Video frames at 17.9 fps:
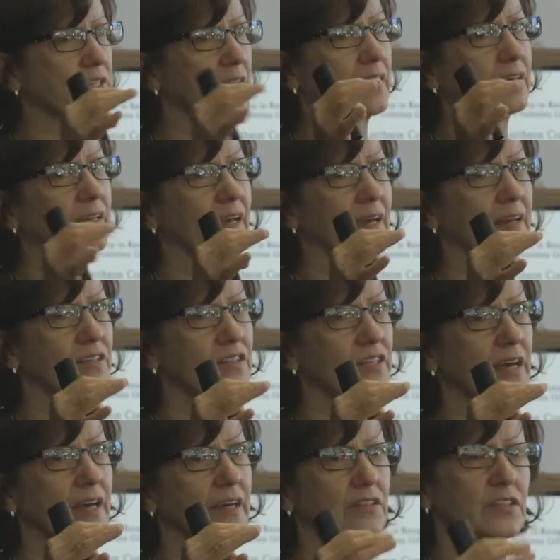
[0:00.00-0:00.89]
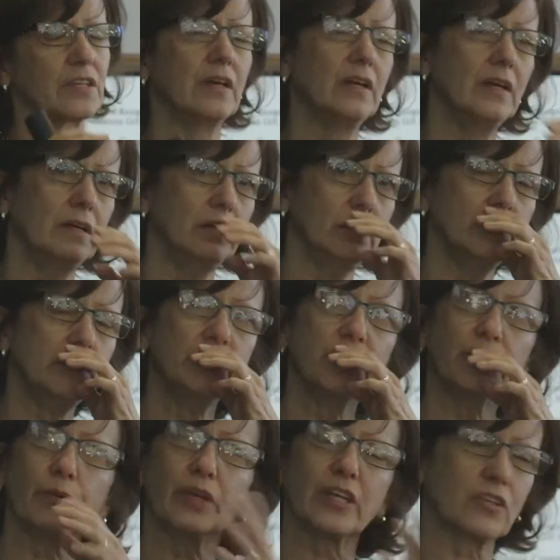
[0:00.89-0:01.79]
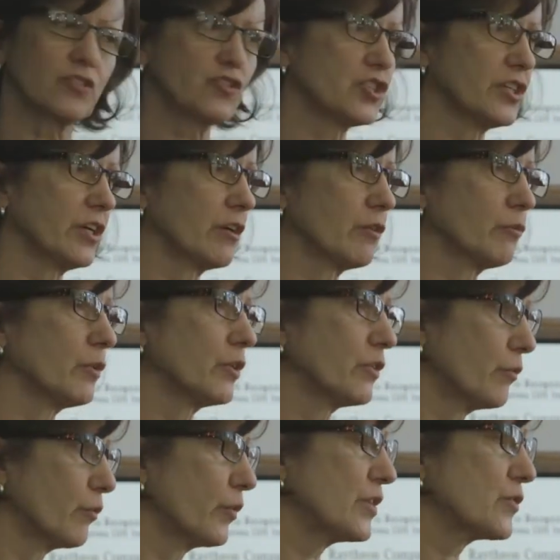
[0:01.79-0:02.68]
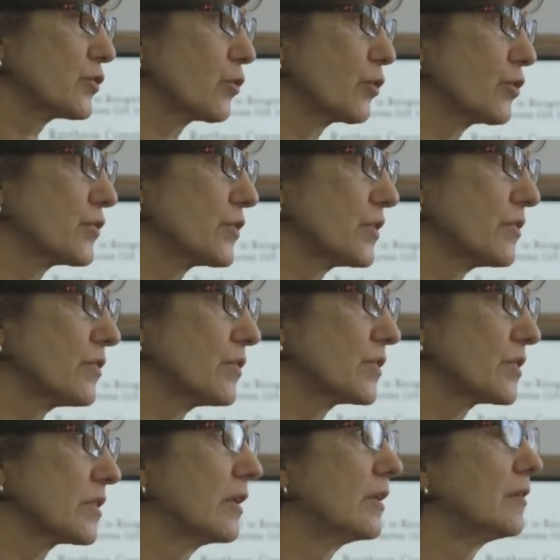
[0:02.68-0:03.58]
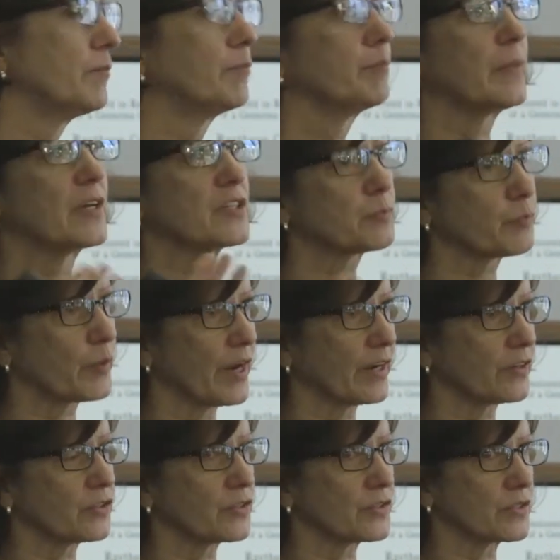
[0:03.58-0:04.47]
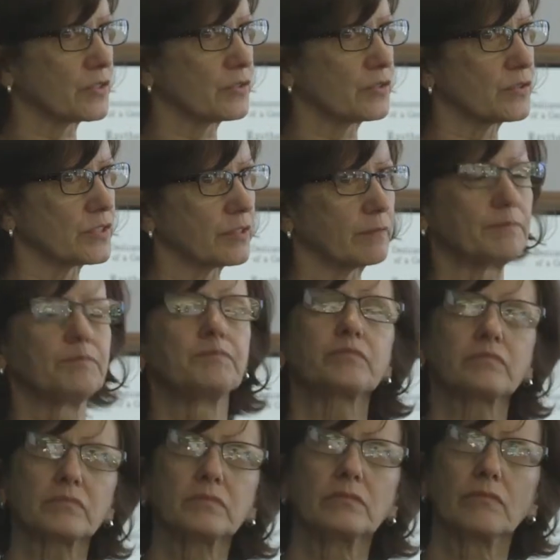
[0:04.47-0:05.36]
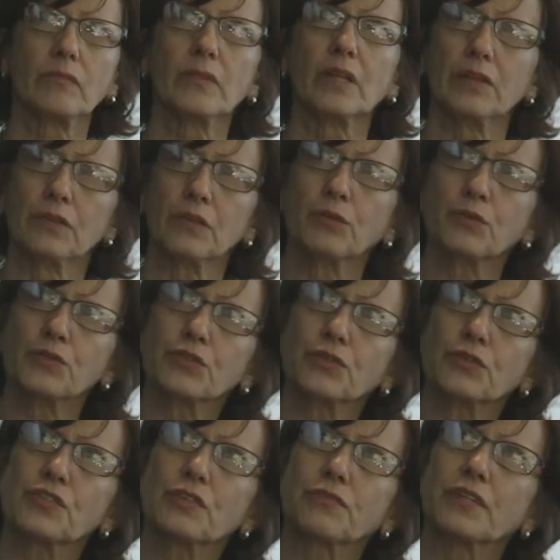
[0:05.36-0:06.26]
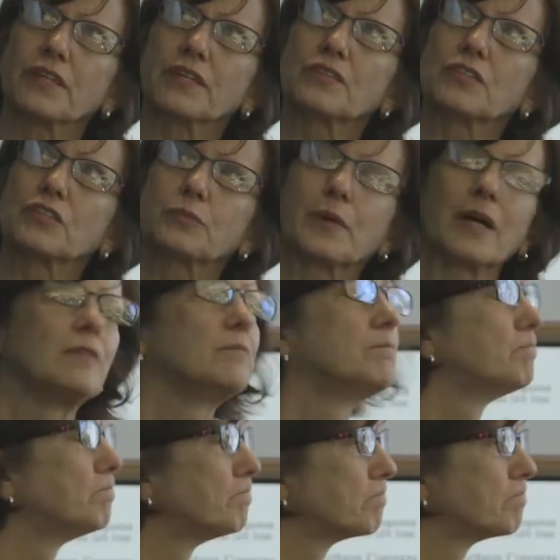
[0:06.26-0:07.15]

stay in contact, and we can share resources, best practices, all sorts of things as well.